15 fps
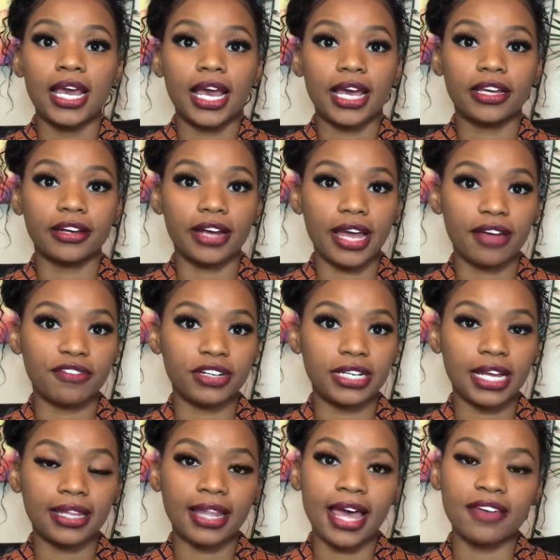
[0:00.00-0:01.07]
in your
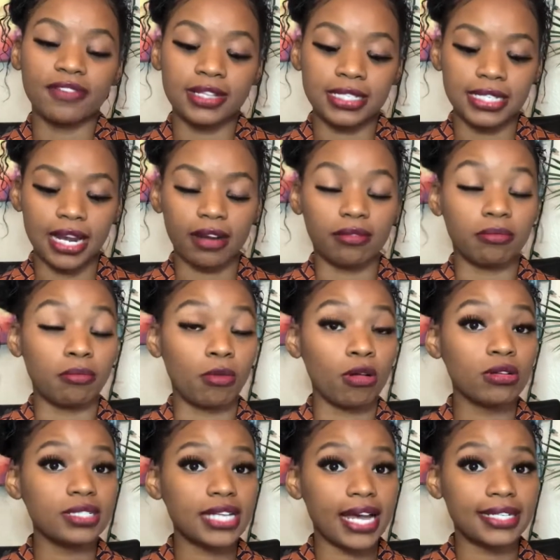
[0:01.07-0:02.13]
everyday life. Instead of
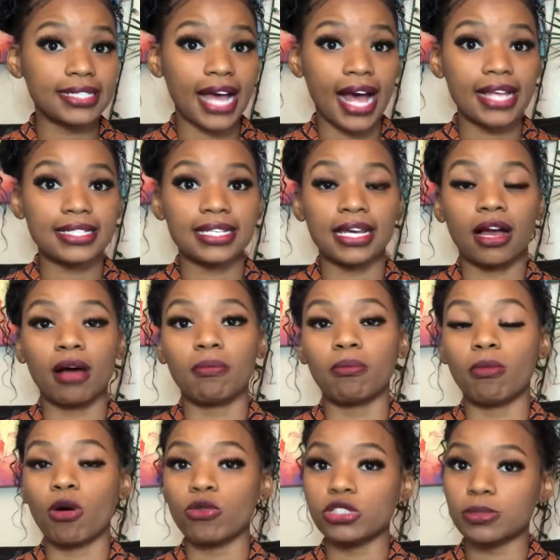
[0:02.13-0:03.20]
multitasking on
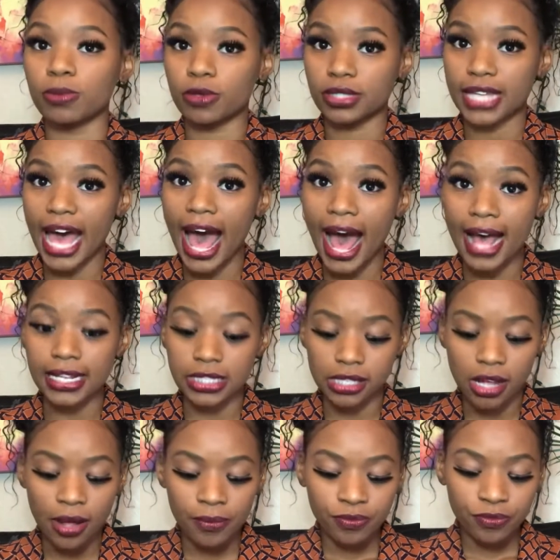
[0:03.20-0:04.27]
multiple tasks,
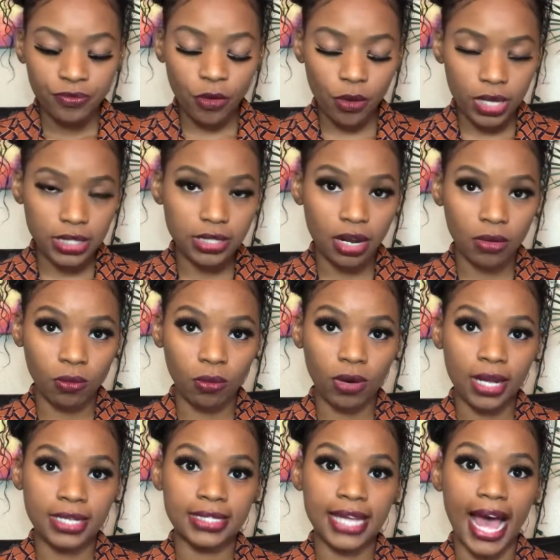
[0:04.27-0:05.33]
focus on
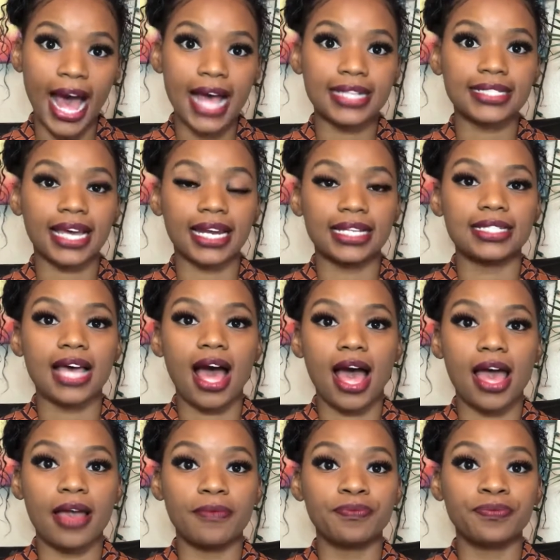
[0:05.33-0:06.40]
one task at a
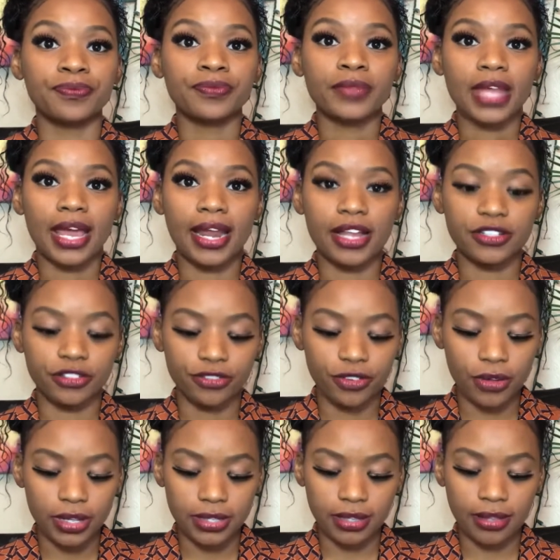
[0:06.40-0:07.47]
time. And as you
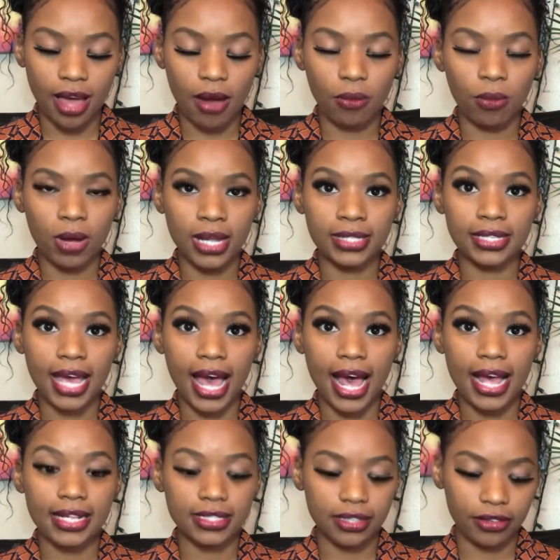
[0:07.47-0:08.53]
focus on that one
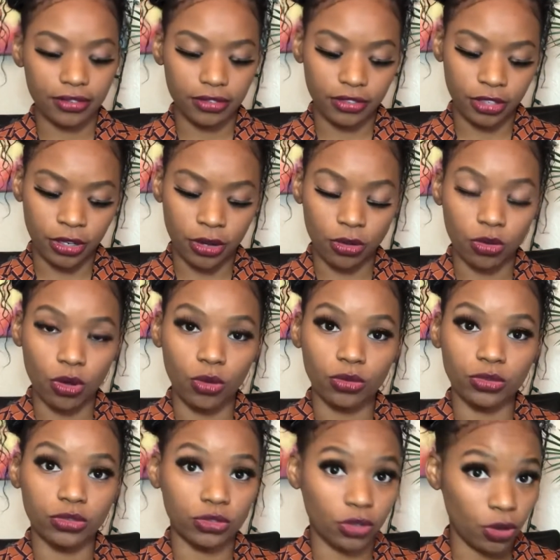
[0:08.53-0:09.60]
task,
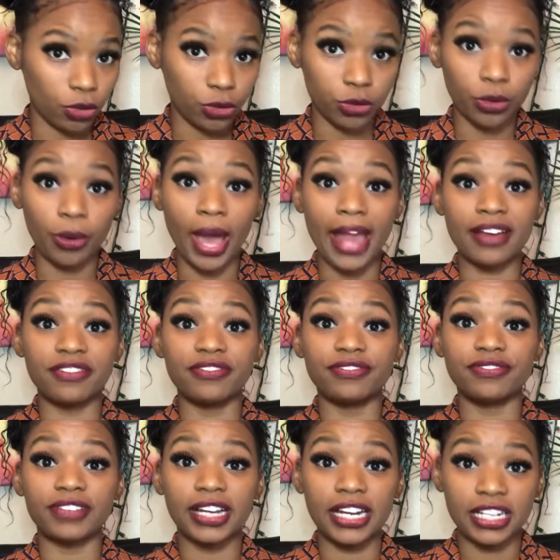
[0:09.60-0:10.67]
go through and
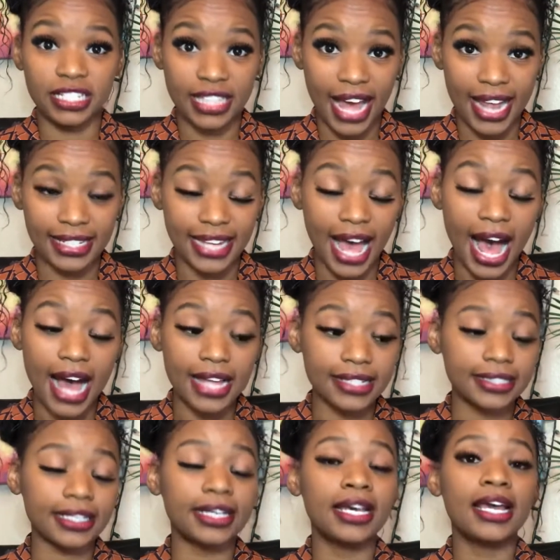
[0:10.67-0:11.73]
finish that
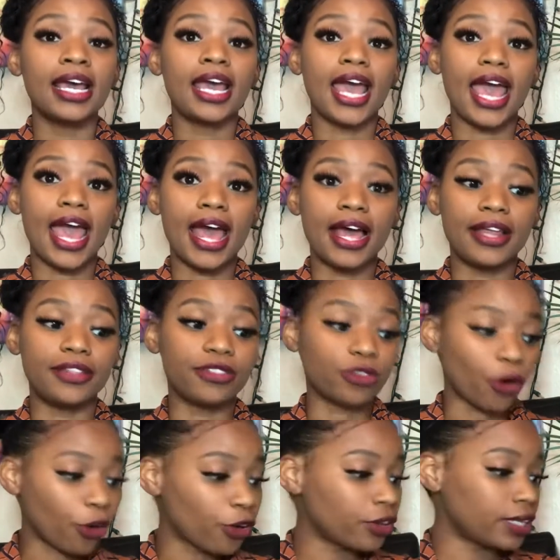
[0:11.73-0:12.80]
task and
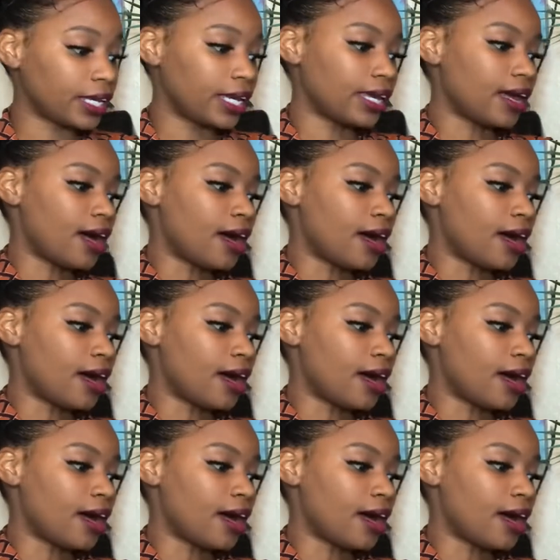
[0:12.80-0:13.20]
thoroughly